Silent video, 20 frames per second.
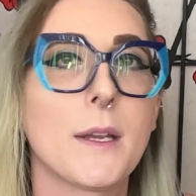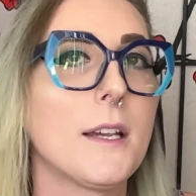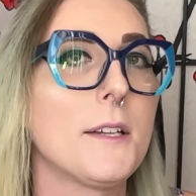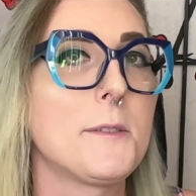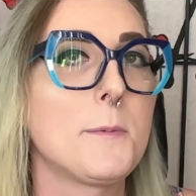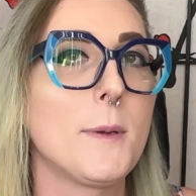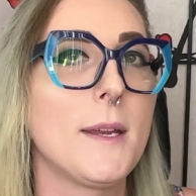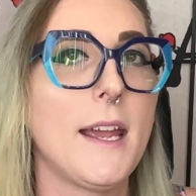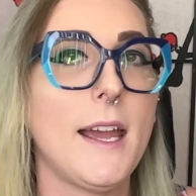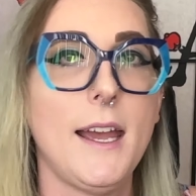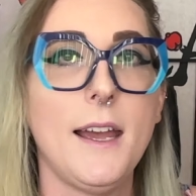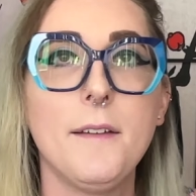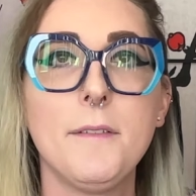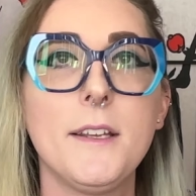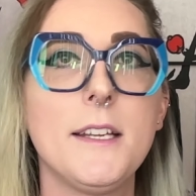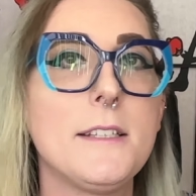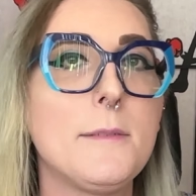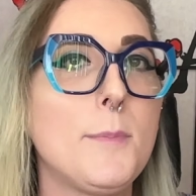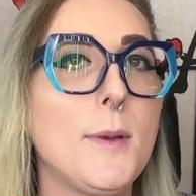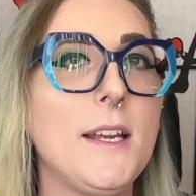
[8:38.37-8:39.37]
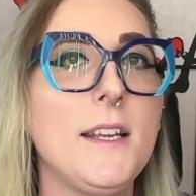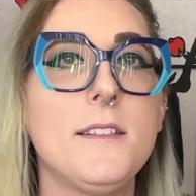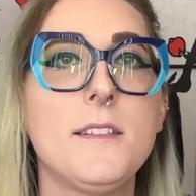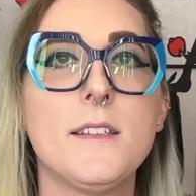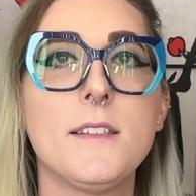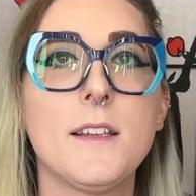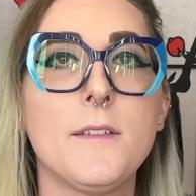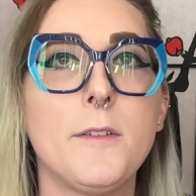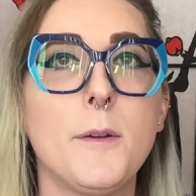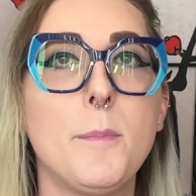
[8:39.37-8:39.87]
Because we have these
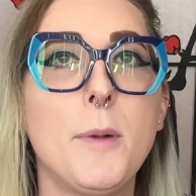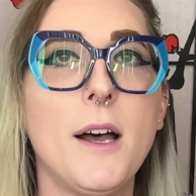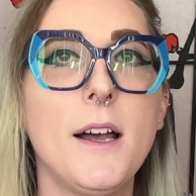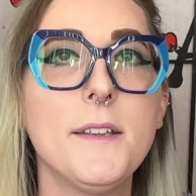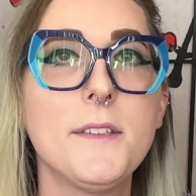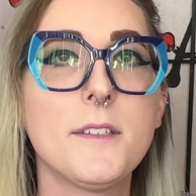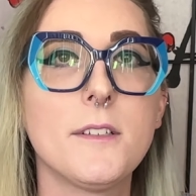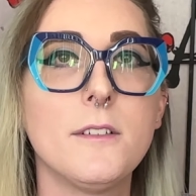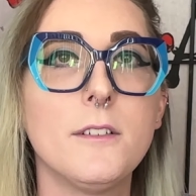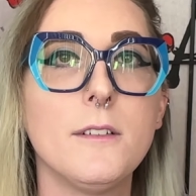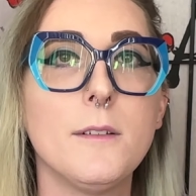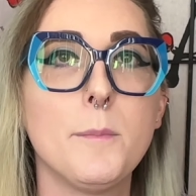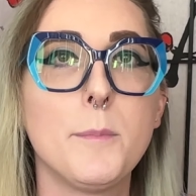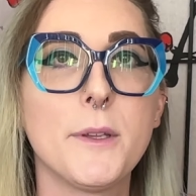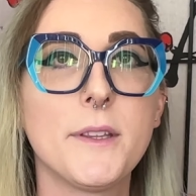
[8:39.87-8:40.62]
pieces of a puzzle,